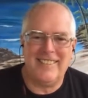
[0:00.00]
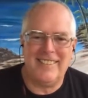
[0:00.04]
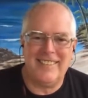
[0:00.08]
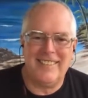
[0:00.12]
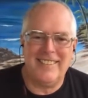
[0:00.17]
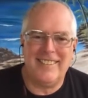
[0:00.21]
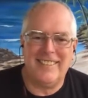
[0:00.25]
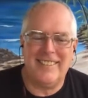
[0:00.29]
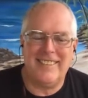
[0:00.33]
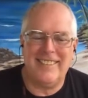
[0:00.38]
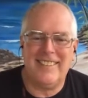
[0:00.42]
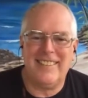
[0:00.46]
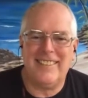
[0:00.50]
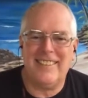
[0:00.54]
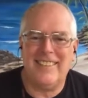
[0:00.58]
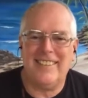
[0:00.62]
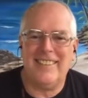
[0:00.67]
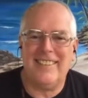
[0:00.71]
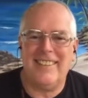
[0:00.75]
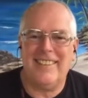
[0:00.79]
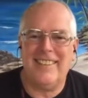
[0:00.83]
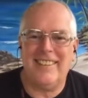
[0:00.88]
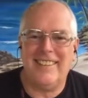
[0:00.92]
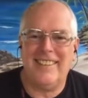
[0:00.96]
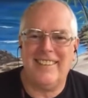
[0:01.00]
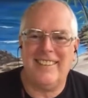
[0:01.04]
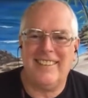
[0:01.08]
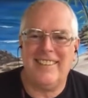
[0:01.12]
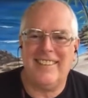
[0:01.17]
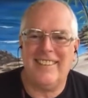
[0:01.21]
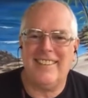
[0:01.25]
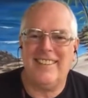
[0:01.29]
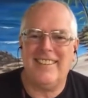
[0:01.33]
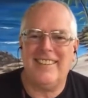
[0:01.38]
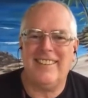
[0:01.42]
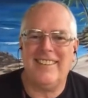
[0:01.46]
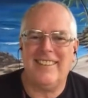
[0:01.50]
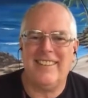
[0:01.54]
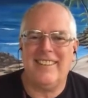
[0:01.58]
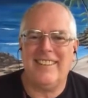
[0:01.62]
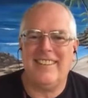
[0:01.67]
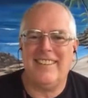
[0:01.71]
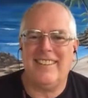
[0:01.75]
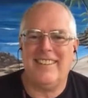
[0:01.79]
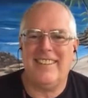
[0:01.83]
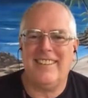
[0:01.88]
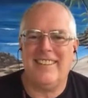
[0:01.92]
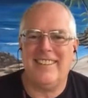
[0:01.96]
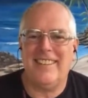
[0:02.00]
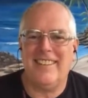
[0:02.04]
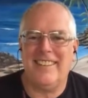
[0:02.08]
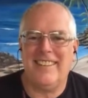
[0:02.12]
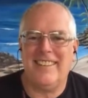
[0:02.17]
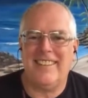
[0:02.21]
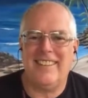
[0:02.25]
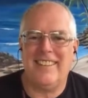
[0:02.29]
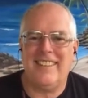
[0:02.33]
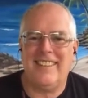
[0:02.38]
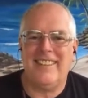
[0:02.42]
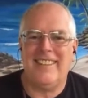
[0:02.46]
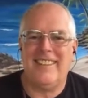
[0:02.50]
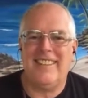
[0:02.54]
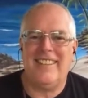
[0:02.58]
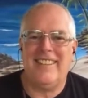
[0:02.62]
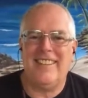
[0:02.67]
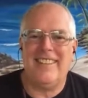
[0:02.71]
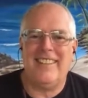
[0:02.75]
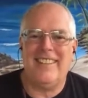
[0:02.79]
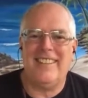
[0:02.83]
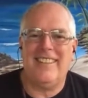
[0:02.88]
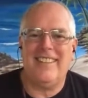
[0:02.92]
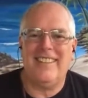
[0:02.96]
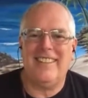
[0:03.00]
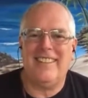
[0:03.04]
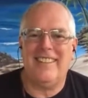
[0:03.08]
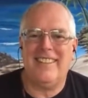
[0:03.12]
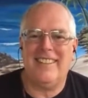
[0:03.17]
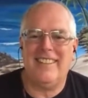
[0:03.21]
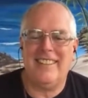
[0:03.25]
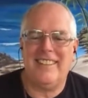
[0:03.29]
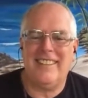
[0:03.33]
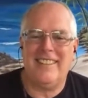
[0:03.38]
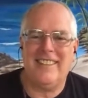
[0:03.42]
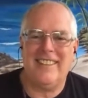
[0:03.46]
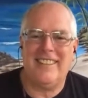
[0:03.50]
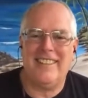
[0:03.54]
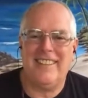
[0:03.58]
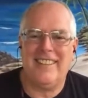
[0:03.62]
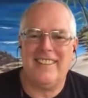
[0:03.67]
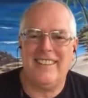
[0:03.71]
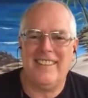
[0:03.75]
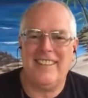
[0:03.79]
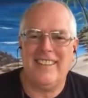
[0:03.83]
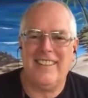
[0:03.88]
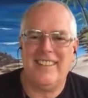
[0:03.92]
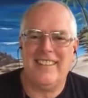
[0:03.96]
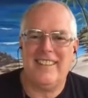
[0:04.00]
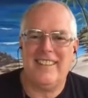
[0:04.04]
(not speaking)